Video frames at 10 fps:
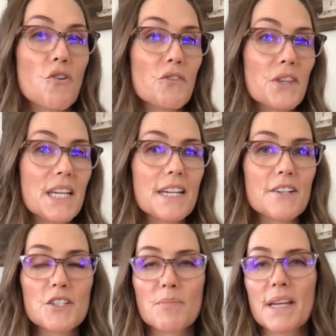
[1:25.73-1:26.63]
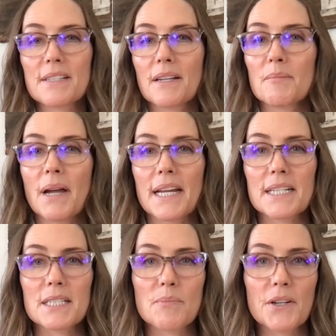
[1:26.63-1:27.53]
over the years based on my
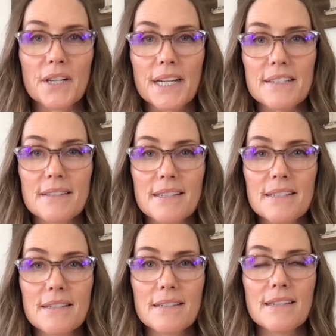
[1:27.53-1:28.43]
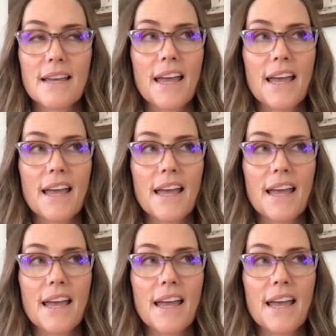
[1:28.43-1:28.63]
experiences.